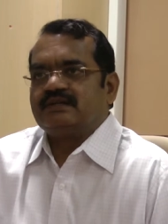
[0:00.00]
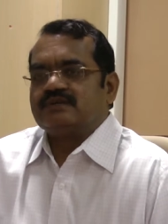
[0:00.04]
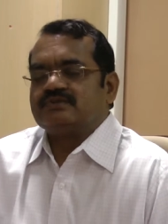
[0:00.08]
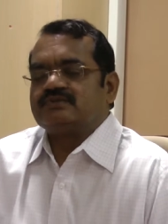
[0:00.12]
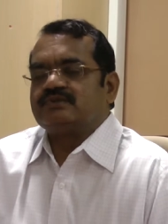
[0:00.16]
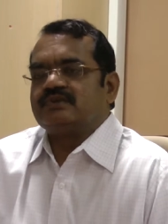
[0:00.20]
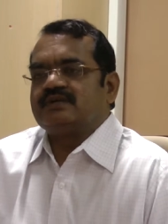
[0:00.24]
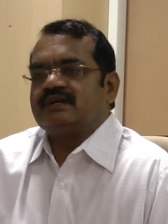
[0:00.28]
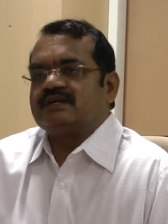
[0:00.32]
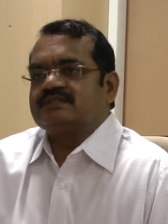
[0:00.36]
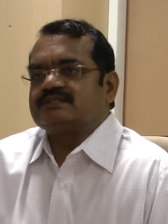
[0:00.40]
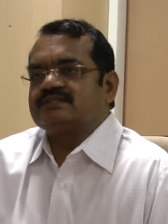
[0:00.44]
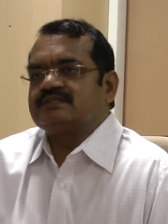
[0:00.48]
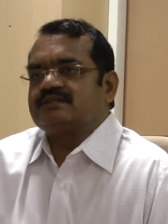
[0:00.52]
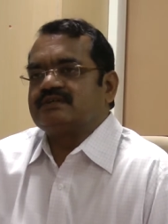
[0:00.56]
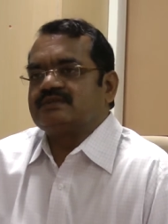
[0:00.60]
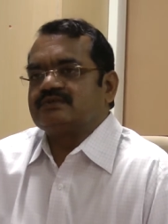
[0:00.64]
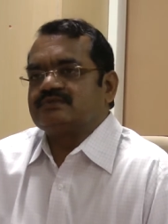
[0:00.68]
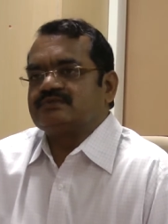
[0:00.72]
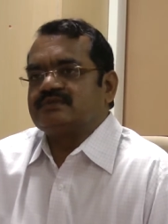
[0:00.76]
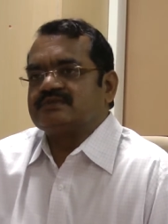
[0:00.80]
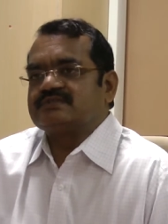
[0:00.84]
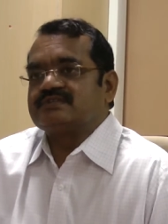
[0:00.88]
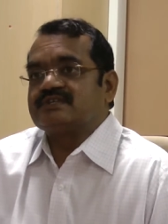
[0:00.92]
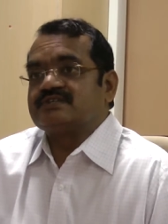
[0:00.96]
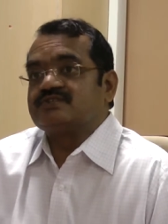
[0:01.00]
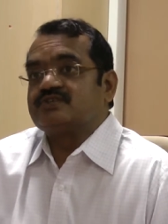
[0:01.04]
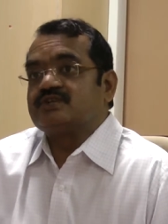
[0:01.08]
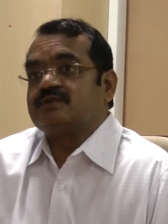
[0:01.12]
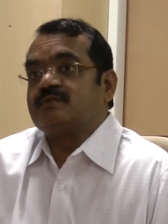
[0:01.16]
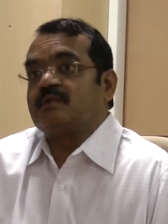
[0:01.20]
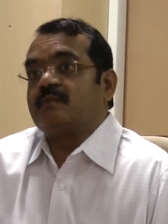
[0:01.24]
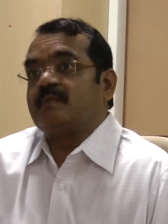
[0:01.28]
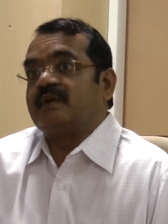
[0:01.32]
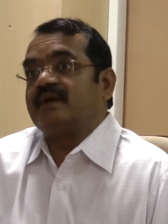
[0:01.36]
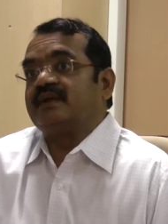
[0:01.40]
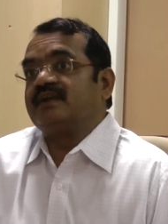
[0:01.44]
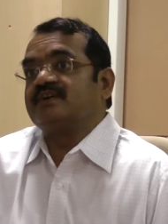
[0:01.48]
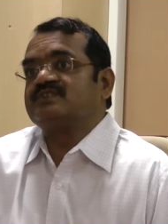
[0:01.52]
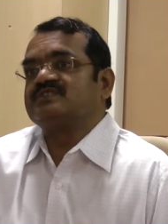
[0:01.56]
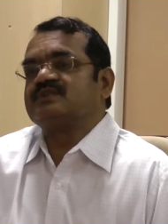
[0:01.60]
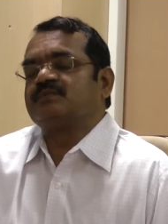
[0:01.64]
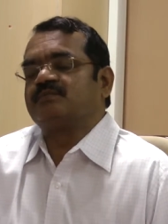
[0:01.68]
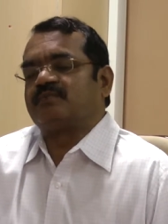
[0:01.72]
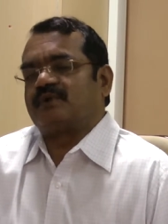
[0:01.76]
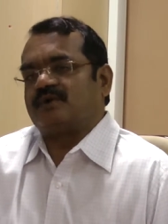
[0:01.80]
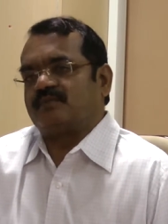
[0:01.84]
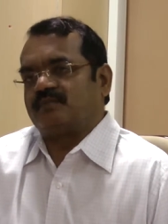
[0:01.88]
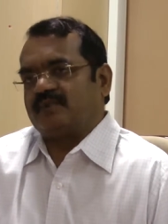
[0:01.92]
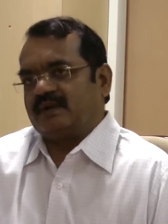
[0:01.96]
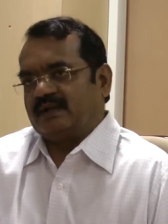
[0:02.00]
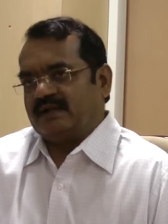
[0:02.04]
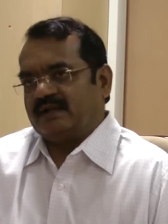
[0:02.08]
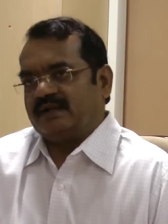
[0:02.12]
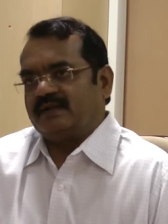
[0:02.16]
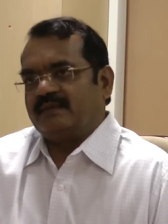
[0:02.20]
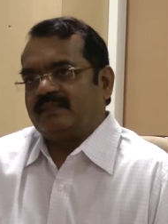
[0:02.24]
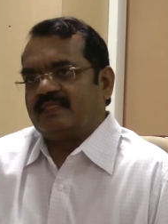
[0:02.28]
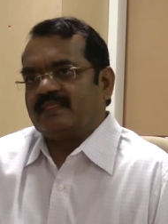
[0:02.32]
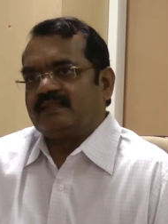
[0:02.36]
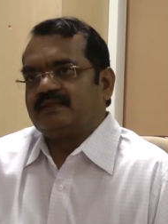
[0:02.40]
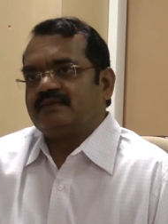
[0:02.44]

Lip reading: So natural resources need to be managed properly.